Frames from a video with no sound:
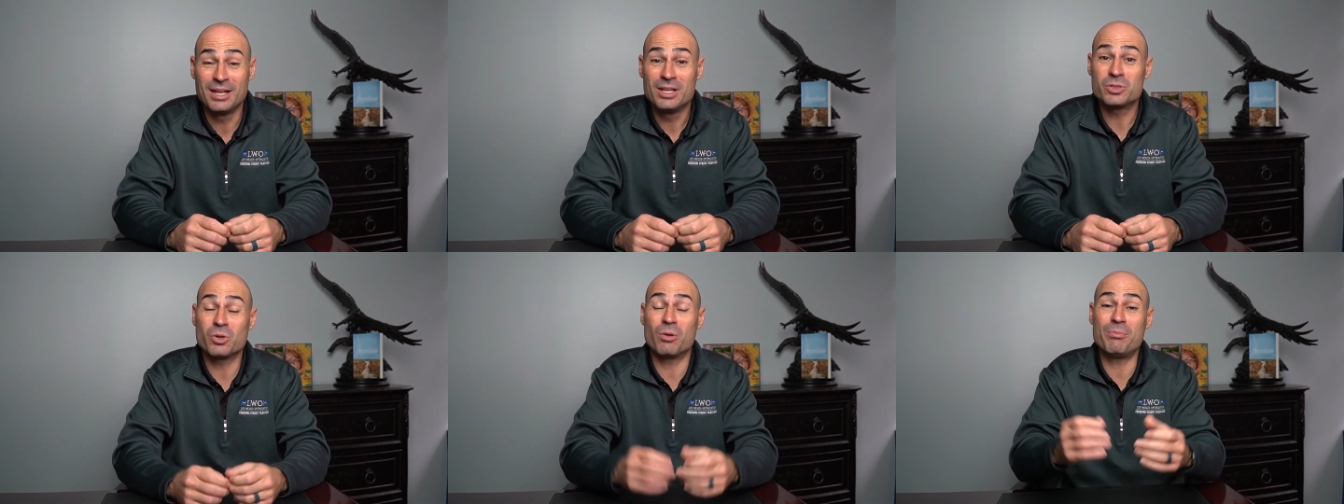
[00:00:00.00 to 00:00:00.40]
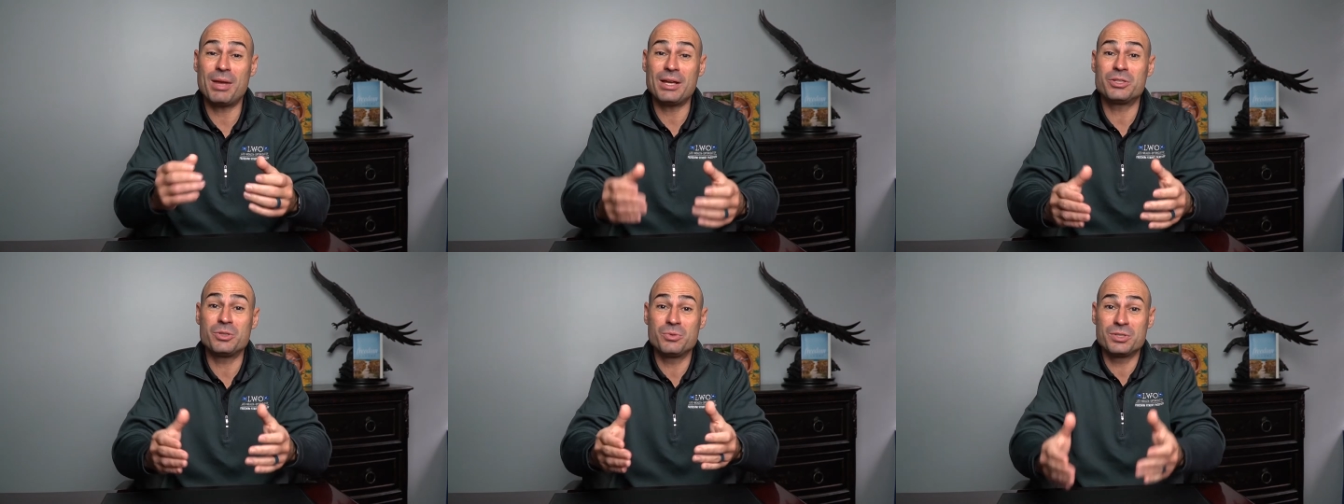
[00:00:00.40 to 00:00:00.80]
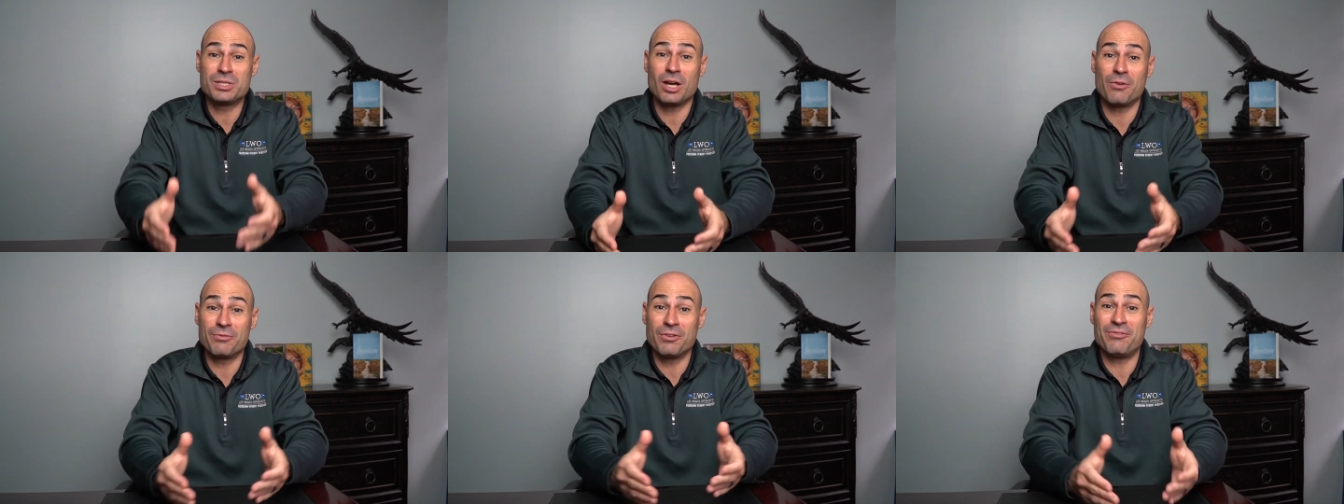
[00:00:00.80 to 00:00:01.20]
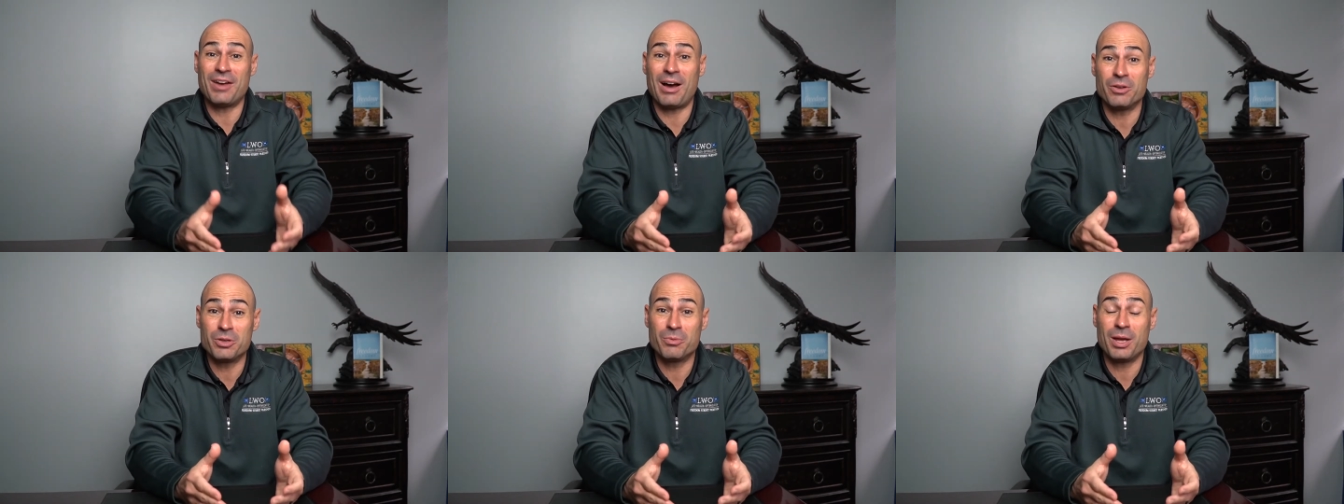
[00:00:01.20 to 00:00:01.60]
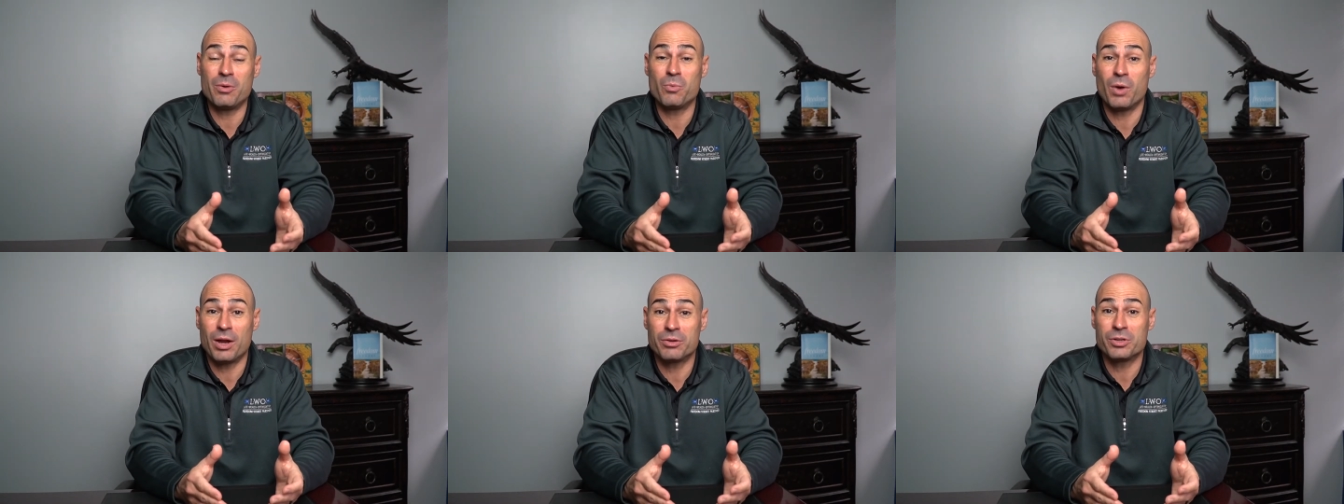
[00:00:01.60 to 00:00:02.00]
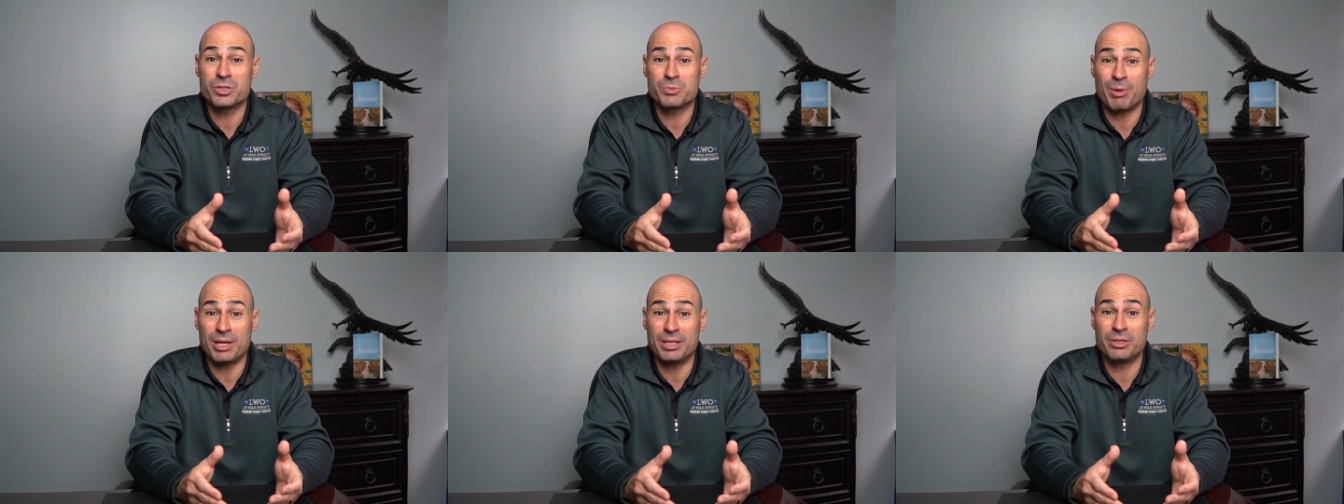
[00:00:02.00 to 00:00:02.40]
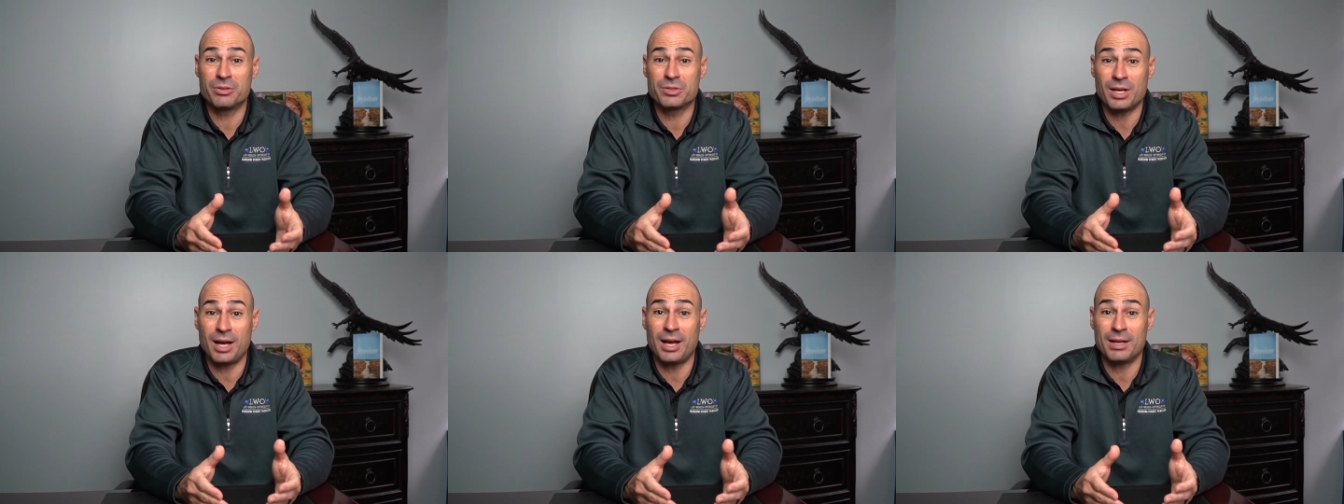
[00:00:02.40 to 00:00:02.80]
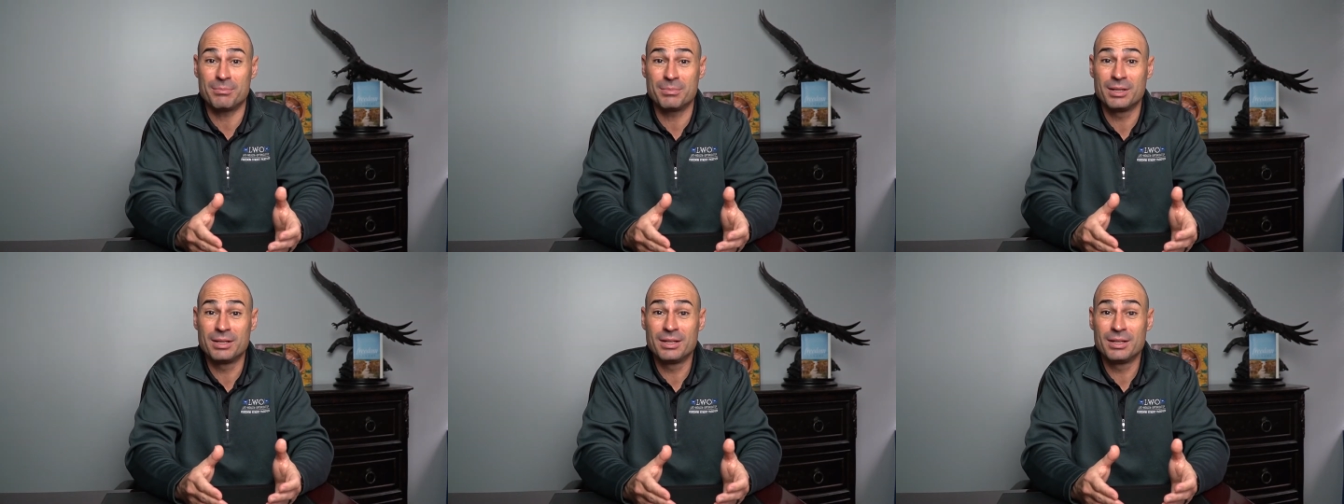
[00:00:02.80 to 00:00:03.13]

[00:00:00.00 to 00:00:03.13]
So it makes you self evaluate where you're spending your time.